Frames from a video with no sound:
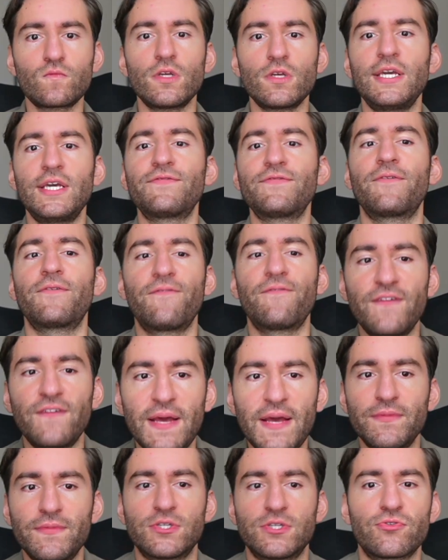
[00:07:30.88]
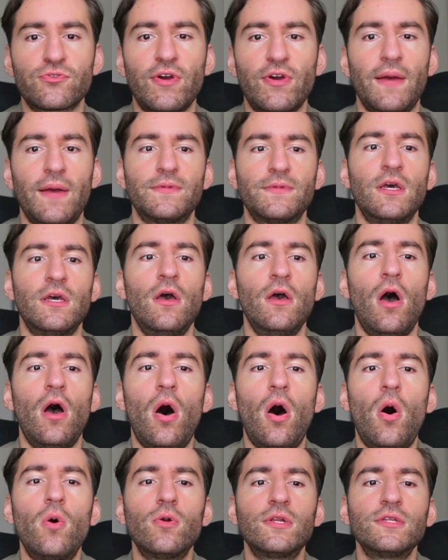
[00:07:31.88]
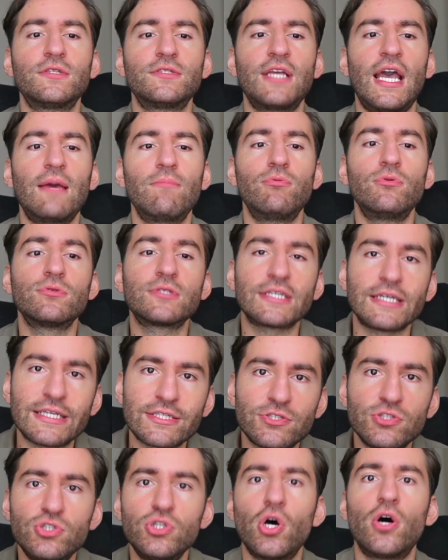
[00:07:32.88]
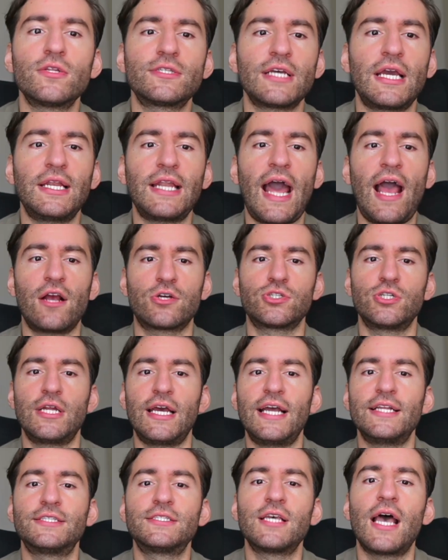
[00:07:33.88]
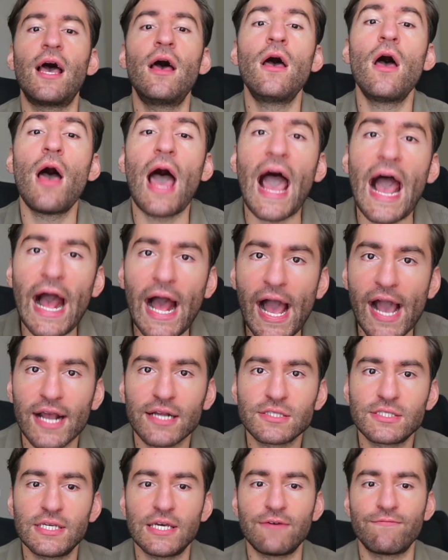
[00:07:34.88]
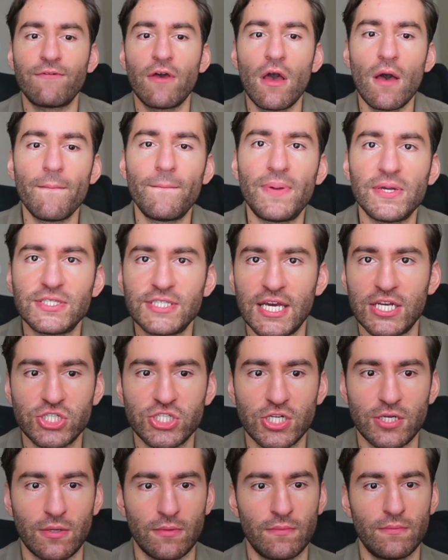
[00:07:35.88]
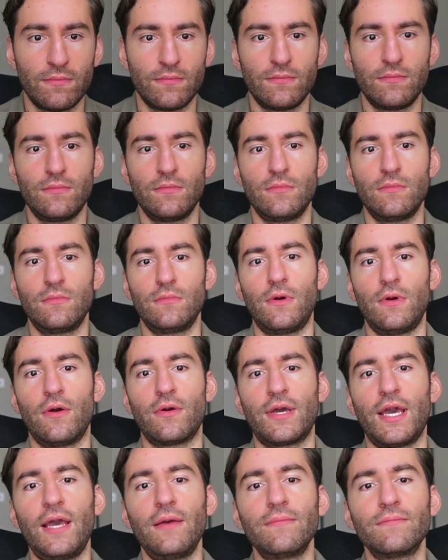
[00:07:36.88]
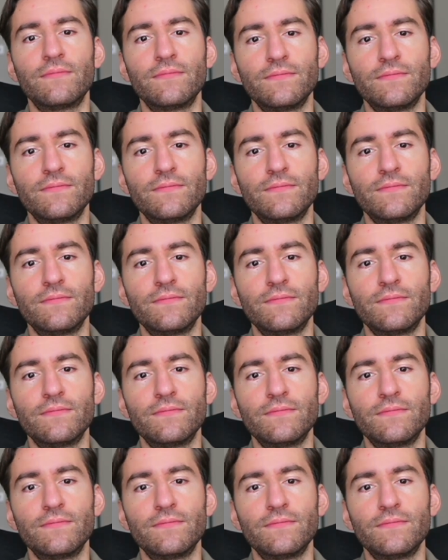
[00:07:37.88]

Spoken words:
You have to flip the script. Holding stables is not inaction, it's an active position. Okay?